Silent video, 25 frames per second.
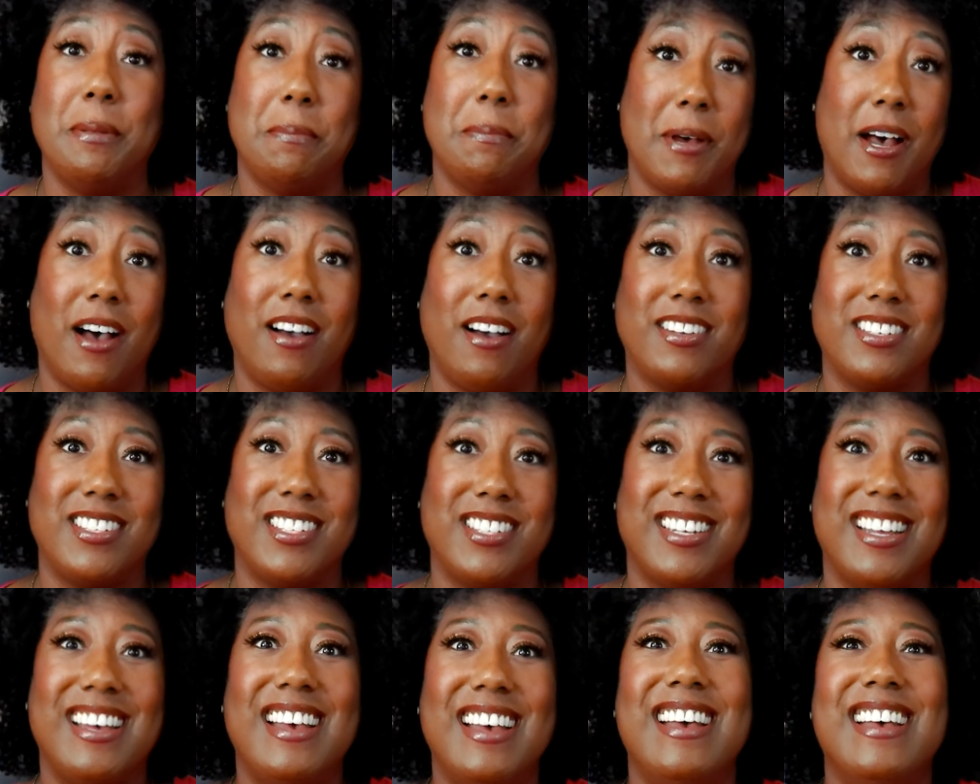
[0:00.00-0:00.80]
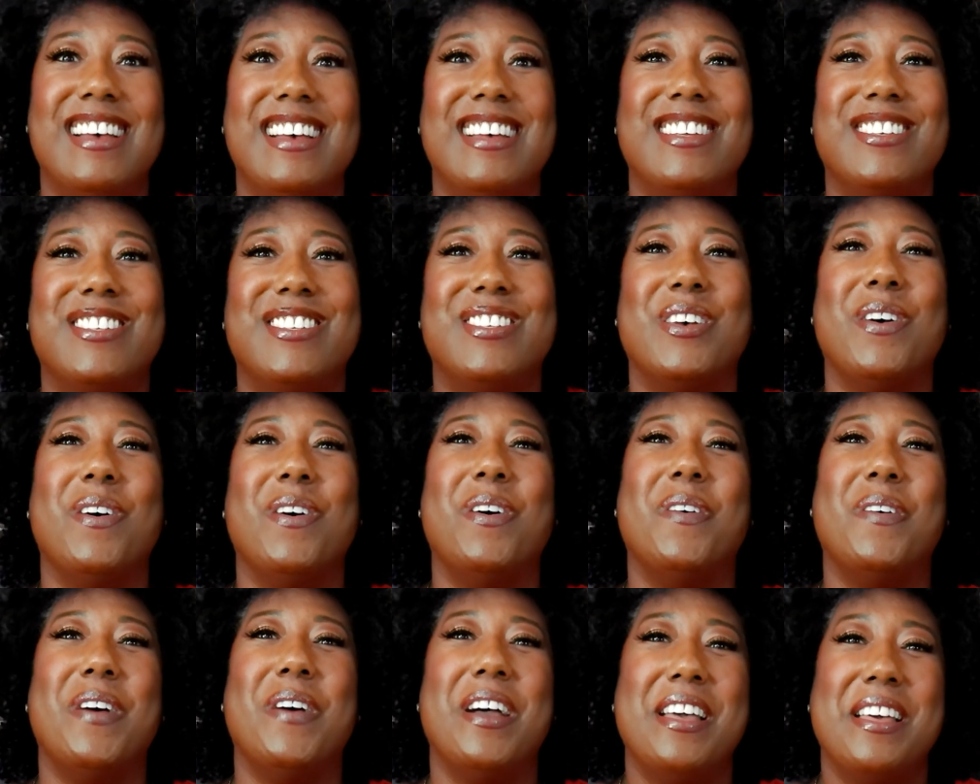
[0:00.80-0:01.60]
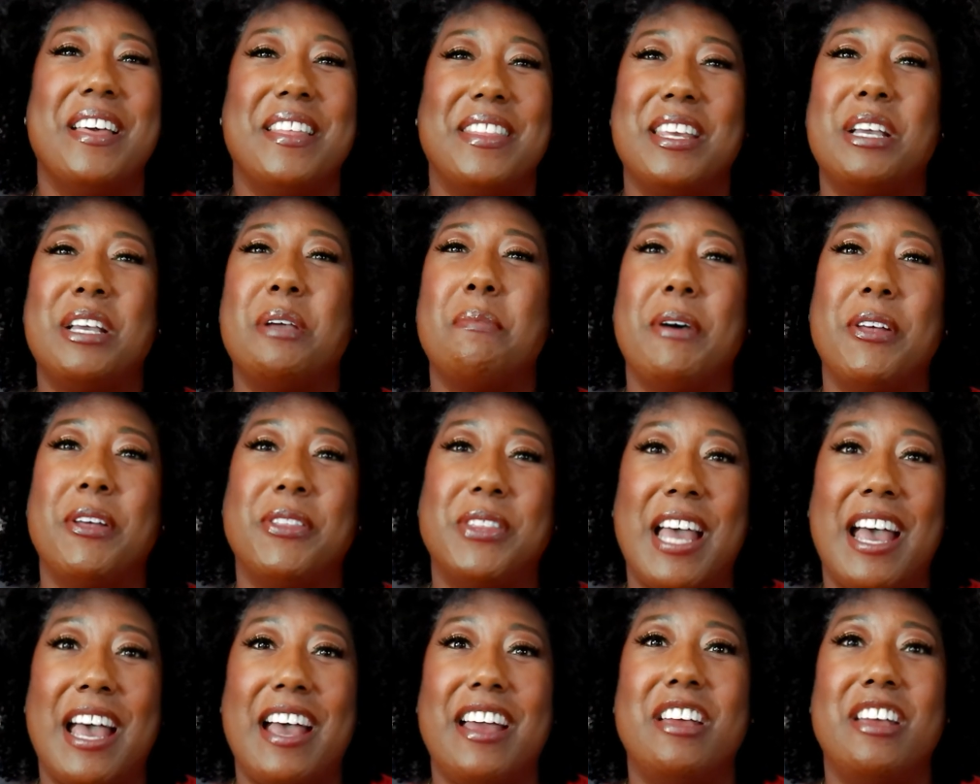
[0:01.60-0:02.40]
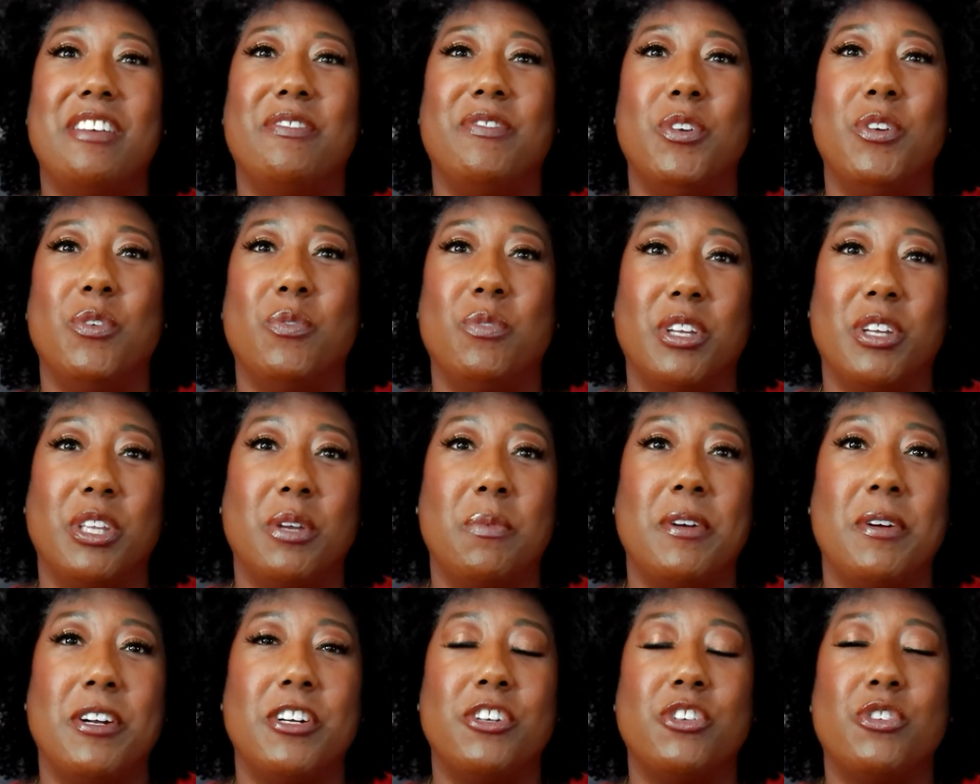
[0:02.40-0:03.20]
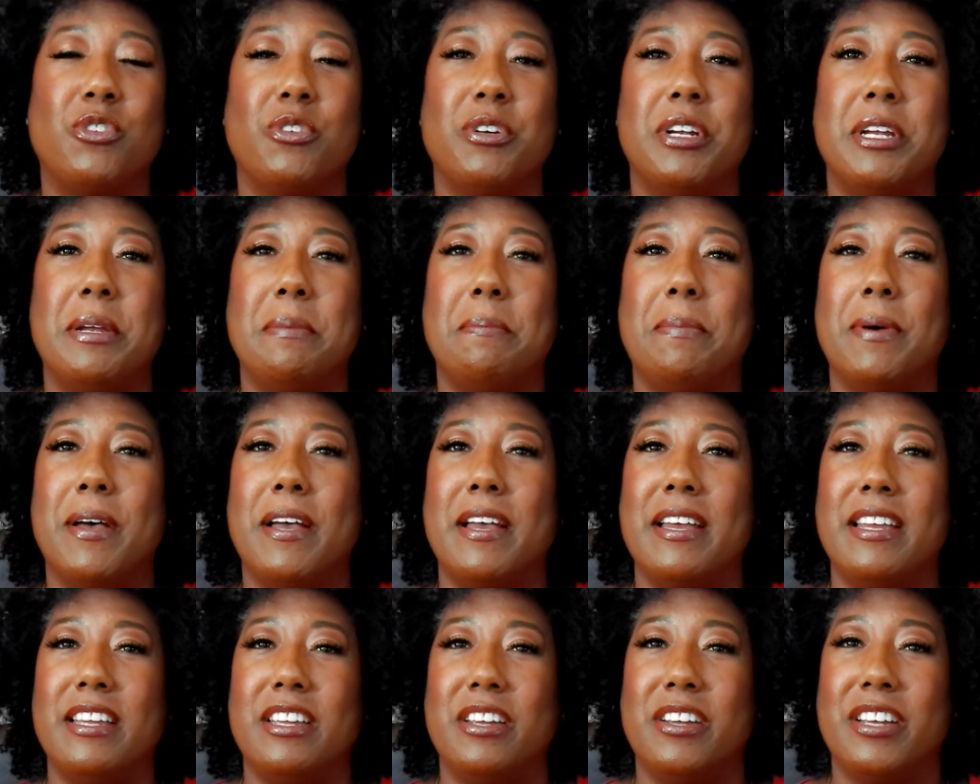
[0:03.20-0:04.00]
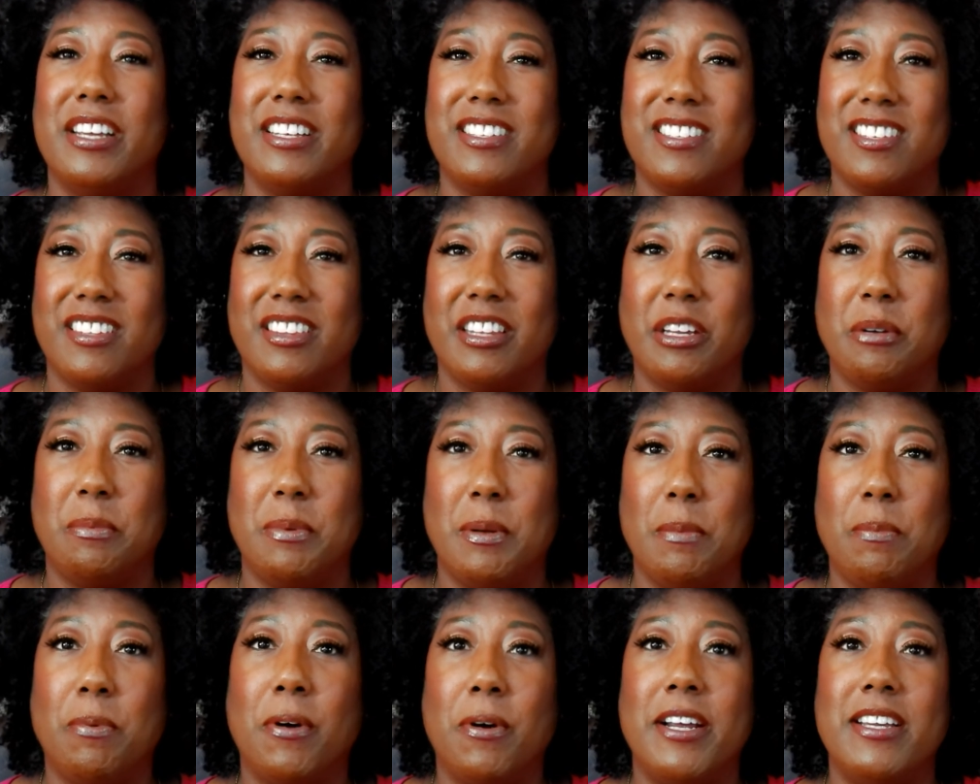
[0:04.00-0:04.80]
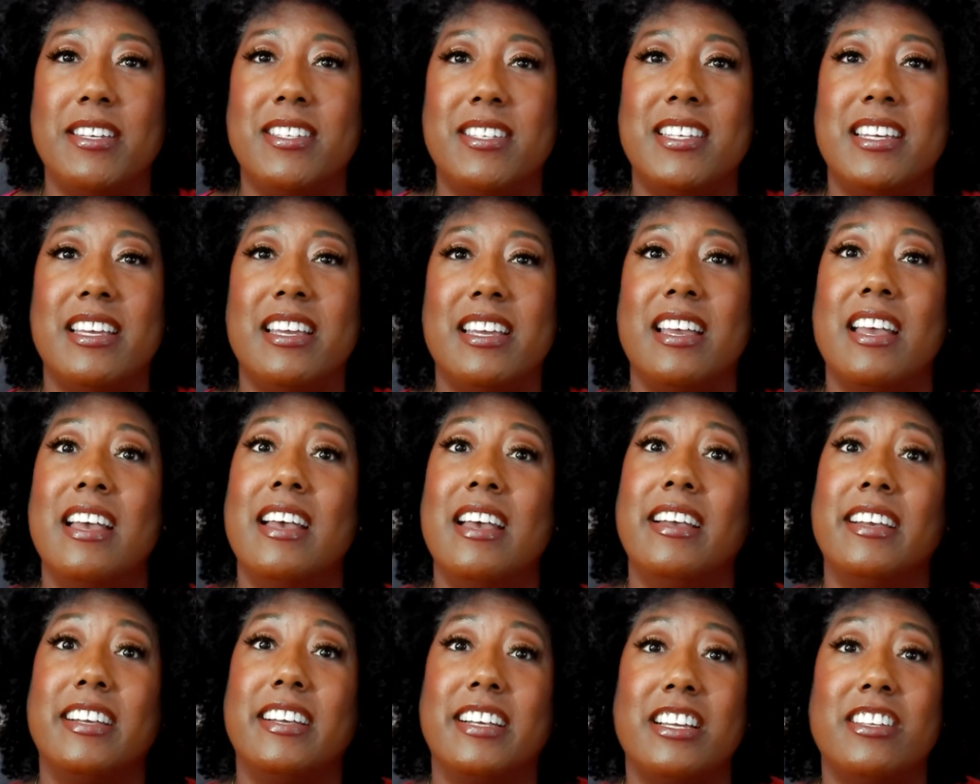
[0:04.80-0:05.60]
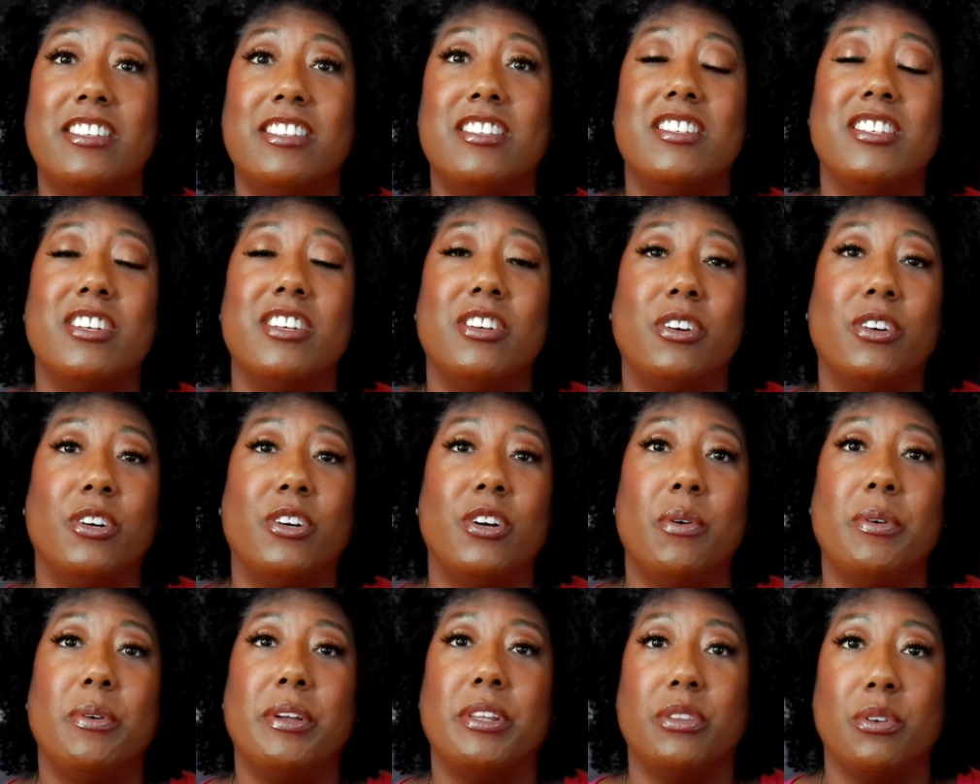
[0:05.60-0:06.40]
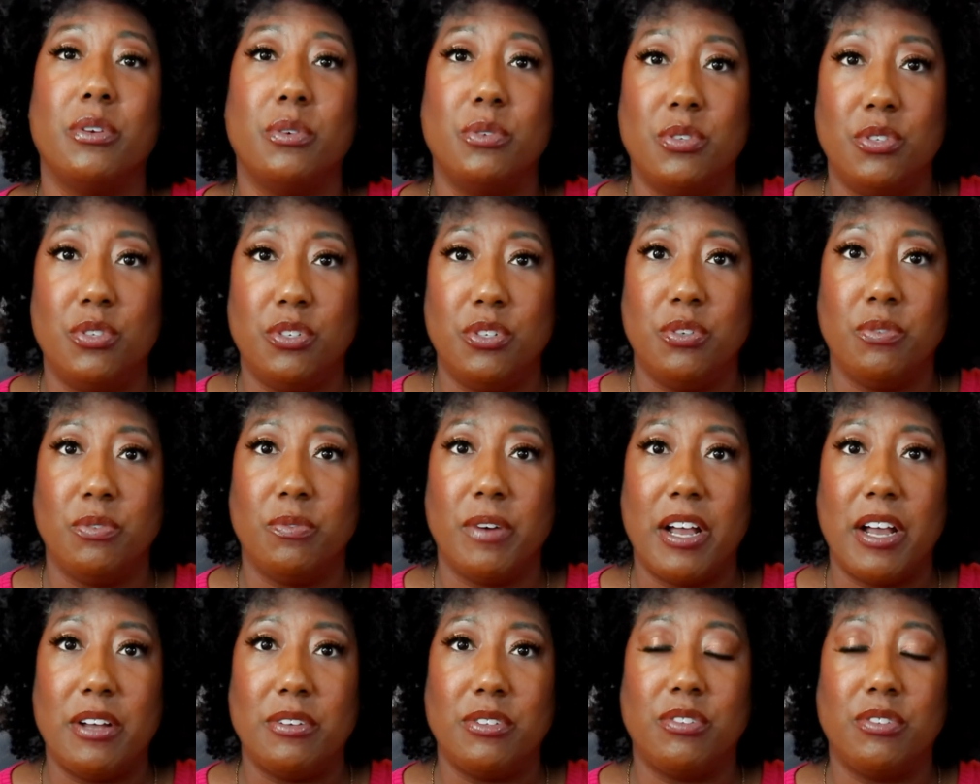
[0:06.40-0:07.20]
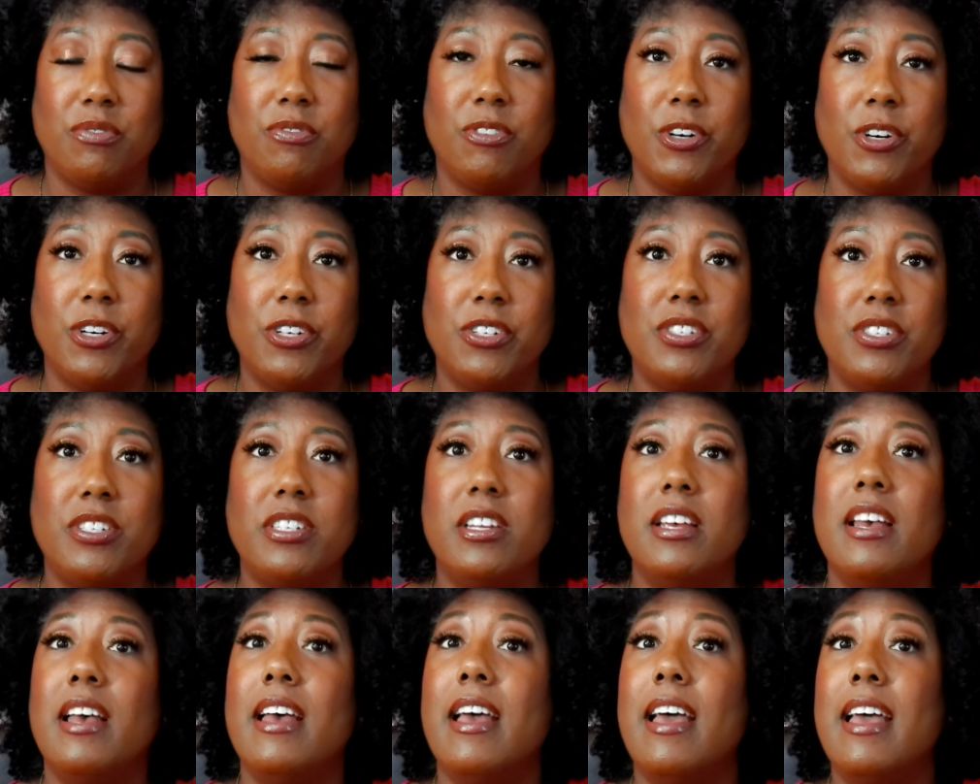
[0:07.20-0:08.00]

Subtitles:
the box. So think about that. If you really want a tree, but it's a little bit pricey, consider going those 2 routes first.